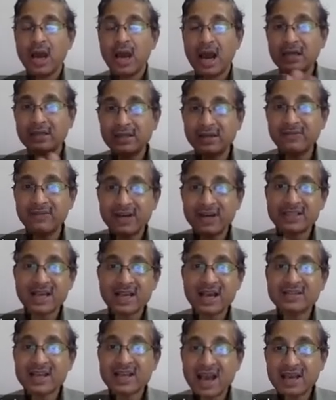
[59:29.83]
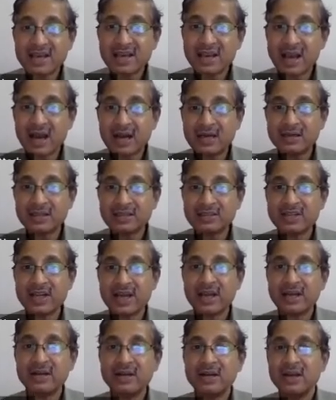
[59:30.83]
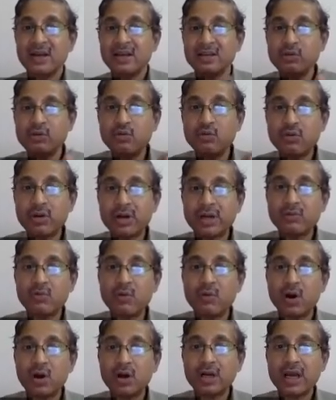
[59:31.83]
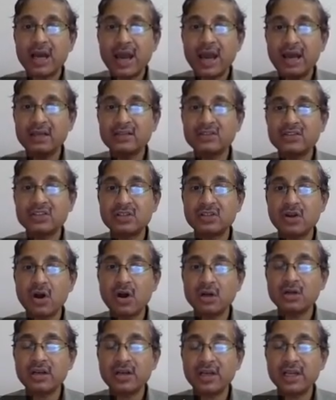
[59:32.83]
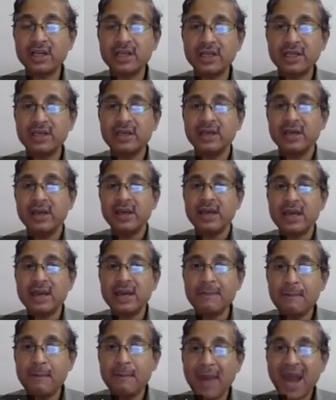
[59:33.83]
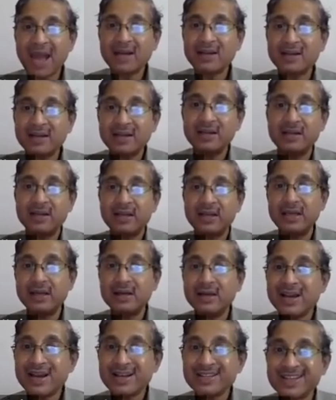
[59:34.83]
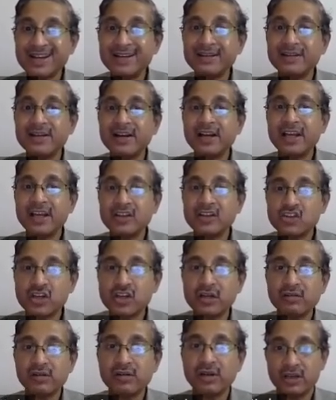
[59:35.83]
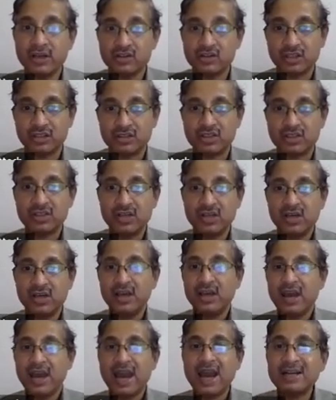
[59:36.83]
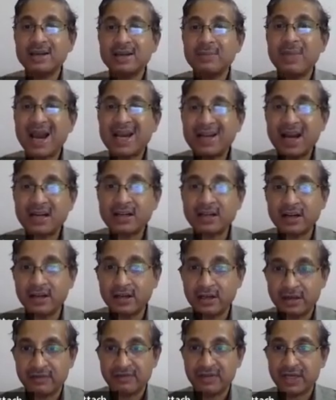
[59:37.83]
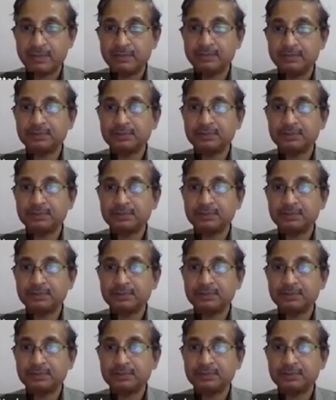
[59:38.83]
Otherwise, as I understand, Ukraine war has not really impacted India-Central Asian relations at a bilateral level.